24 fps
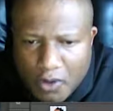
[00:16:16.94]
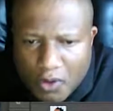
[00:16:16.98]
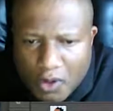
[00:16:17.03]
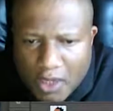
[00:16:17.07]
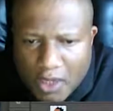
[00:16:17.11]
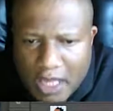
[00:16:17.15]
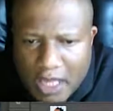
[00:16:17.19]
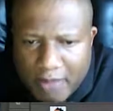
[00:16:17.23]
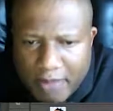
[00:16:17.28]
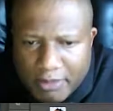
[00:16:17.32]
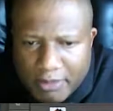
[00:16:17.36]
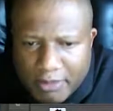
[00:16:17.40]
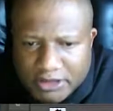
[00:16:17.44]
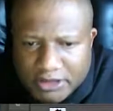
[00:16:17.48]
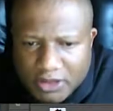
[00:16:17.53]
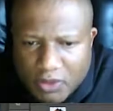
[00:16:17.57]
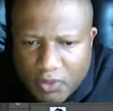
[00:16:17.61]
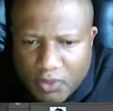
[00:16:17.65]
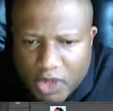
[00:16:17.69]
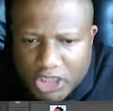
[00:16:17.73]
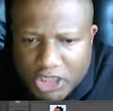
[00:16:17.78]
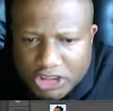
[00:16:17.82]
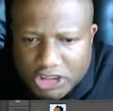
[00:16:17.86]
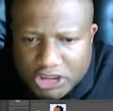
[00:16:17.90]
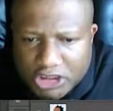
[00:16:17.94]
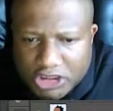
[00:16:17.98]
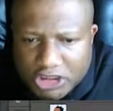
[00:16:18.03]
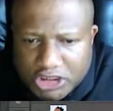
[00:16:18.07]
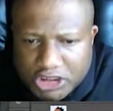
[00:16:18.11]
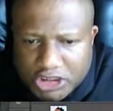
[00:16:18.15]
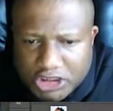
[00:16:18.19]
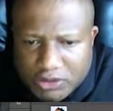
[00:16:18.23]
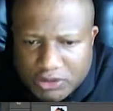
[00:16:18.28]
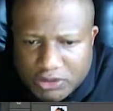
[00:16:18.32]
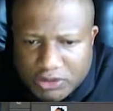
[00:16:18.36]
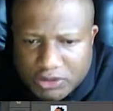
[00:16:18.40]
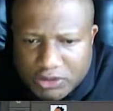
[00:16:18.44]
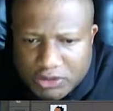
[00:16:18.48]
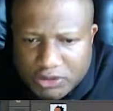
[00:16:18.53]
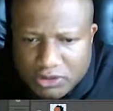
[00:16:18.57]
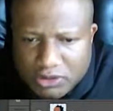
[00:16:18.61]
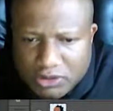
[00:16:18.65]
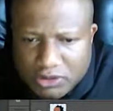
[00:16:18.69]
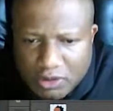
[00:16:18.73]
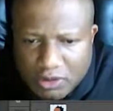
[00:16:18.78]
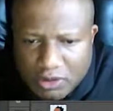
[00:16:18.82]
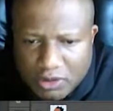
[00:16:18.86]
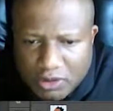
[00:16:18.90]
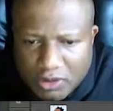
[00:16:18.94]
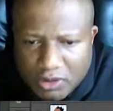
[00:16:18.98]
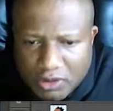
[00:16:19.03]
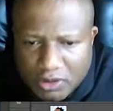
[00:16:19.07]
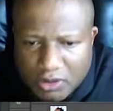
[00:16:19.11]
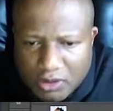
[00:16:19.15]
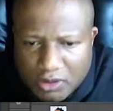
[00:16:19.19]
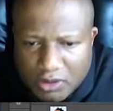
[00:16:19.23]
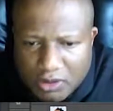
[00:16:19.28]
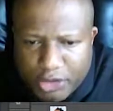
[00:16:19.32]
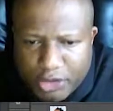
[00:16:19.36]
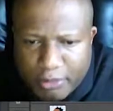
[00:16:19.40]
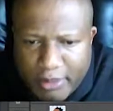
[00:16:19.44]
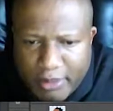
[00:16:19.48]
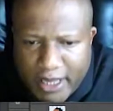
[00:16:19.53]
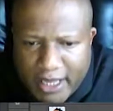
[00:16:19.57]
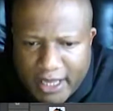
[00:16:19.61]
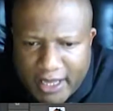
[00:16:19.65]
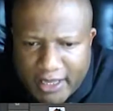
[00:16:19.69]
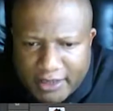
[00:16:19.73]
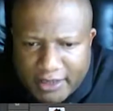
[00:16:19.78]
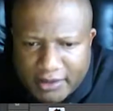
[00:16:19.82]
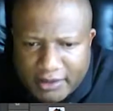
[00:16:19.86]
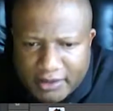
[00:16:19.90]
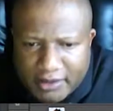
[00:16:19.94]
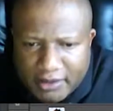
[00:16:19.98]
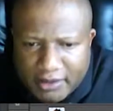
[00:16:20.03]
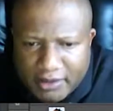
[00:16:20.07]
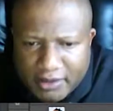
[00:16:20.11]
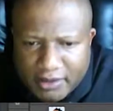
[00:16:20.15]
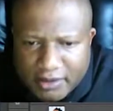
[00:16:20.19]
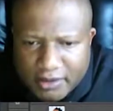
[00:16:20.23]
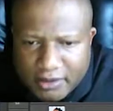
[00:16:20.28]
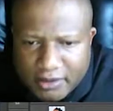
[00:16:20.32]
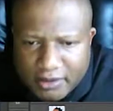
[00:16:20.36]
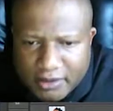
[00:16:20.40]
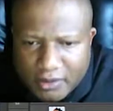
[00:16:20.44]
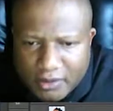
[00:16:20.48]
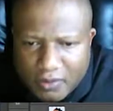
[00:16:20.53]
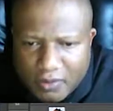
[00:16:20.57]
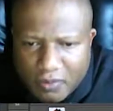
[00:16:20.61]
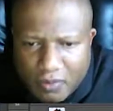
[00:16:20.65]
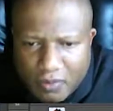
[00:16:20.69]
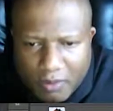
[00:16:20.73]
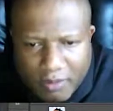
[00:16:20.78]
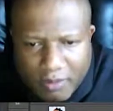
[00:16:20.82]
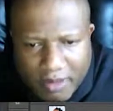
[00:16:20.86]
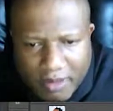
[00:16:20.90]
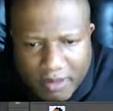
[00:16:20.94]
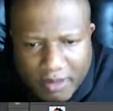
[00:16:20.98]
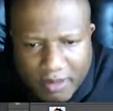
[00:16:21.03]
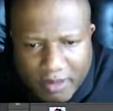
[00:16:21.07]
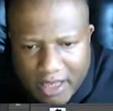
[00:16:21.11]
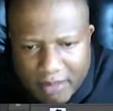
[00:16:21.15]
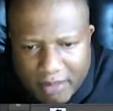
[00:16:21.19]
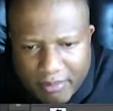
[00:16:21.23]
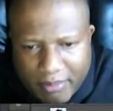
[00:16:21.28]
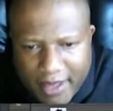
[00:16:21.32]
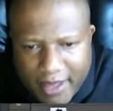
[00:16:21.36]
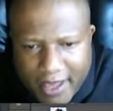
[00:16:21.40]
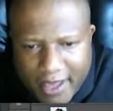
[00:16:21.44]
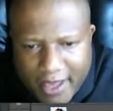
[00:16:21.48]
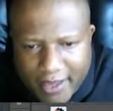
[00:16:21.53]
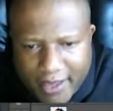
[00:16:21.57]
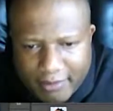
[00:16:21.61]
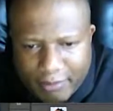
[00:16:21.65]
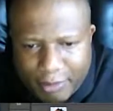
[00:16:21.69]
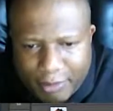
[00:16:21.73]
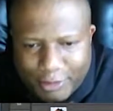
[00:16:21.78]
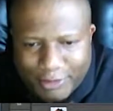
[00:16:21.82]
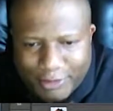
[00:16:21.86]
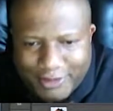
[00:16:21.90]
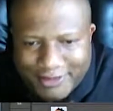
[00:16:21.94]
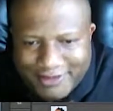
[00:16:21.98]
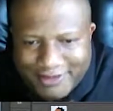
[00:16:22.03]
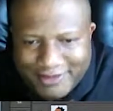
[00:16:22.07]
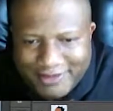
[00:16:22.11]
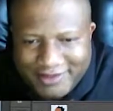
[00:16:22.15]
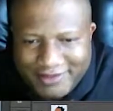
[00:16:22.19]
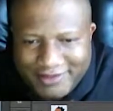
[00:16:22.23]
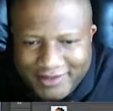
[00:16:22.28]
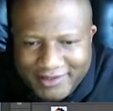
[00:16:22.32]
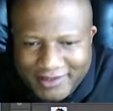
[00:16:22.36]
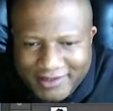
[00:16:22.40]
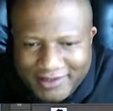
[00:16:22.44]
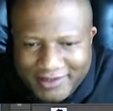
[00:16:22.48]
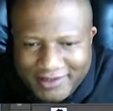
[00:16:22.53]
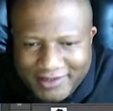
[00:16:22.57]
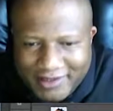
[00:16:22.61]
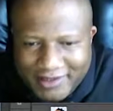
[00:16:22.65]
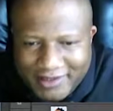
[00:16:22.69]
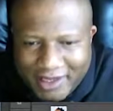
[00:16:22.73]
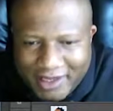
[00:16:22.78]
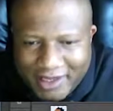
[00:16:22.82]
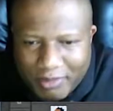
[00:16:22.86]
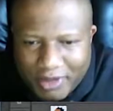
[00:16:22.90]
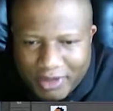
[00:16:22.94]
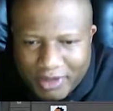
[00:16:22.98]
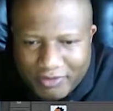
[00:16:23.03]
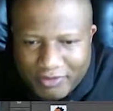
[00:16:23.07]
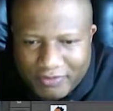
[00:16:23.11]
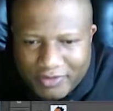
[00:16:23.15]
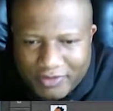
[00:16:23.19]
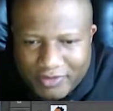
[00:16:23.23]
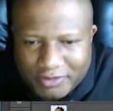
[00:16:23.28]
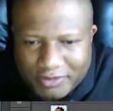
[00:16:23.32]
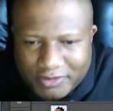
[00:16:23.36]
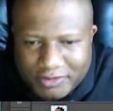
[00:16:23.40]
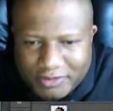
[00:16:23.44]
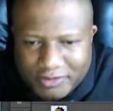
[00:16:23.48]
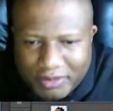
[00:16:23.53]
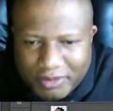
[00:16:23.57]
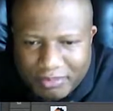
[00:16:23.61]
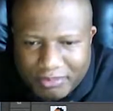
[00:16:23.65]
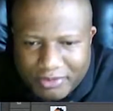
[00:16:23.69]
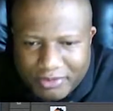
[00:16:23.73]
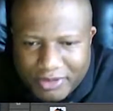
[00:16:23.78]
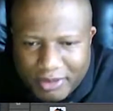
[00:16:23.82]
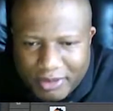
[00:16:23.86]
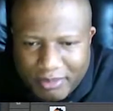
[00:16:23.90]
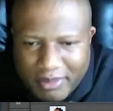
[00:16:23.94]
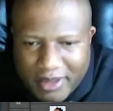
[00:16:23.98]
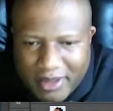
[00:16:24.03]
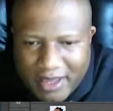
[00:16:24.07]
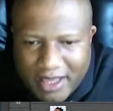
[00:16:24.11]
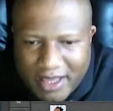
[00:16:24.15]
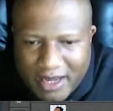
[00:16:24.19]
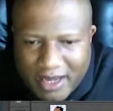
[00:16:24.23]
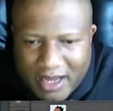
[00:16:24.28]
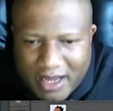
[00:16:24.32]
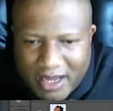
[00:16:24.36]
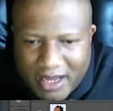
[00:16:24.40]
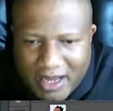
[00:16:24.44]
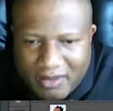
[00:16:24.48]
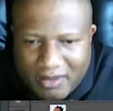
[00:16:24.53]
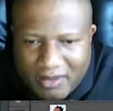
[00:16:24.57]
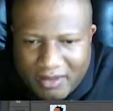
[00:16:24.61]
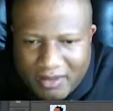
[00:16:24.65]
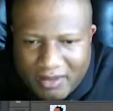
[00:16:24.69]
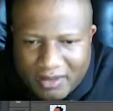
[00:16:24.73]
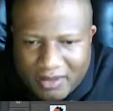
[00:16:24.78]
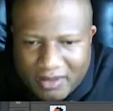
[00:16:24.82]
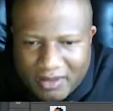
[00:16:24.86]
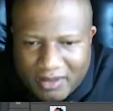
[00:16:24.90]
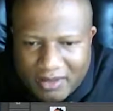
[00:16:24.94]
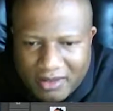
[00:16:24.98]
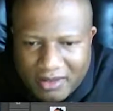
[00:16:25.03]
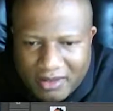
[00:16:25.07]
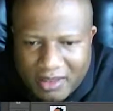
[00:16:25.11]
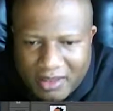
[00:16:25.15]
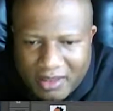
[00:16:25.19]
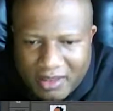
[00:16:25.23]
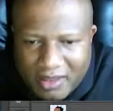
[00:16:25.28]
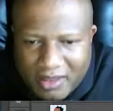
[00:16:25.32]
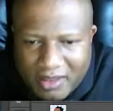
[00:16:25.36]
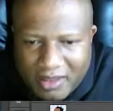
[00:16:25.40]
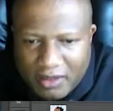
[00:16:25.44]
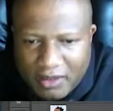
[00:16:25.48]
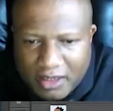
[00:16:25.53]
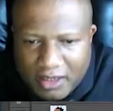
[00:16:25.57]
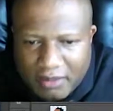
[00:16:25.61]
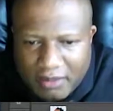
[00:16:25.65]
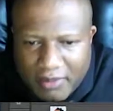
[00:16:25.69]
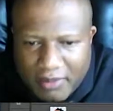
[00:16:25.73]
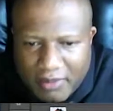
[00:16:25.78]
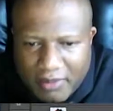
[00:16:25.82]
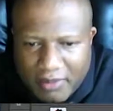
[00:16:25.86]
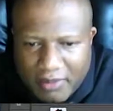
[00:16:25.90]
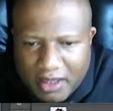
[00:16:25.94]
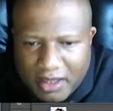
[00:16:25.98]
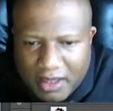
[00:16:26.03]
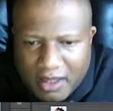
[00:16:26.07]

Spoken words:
comments and questions, whether good or bad. Well, maybe not bad, but I mean, if it's something pretty bad, I'll let my